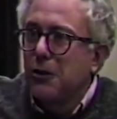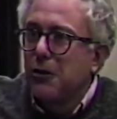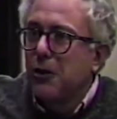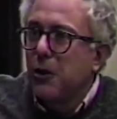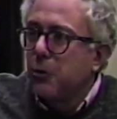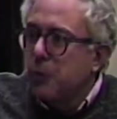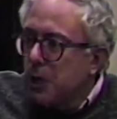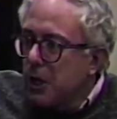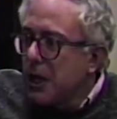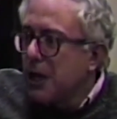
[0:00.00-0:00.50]

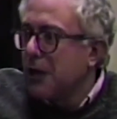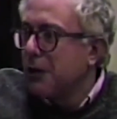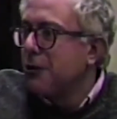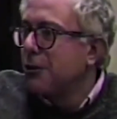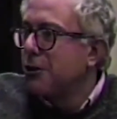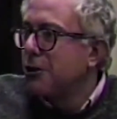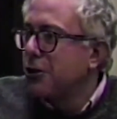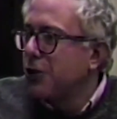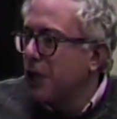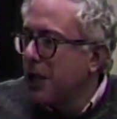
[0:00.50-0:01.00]
that we get a
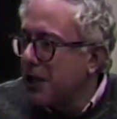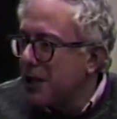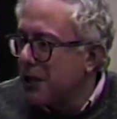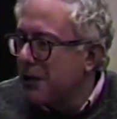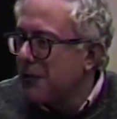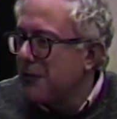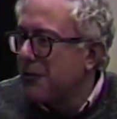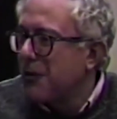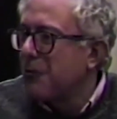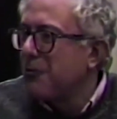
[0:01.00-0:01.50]
good shake
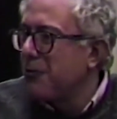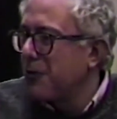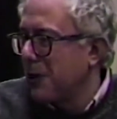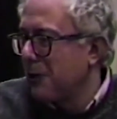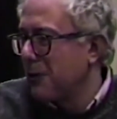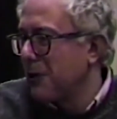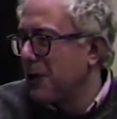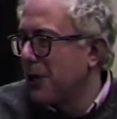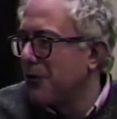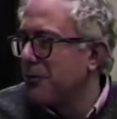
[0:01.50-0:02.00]
from
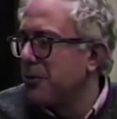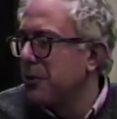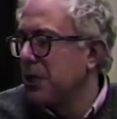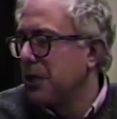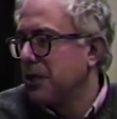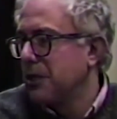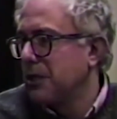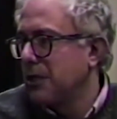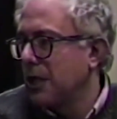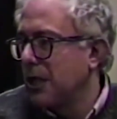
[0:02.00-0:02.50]
federal
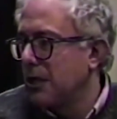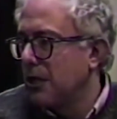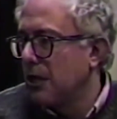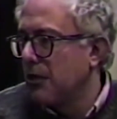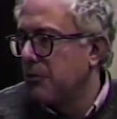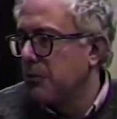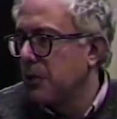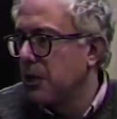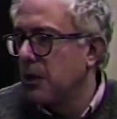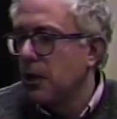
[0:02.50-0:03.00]
government and state
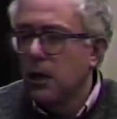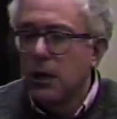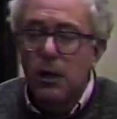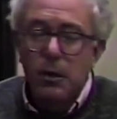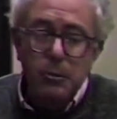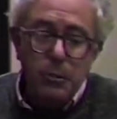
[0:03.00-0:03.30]
government,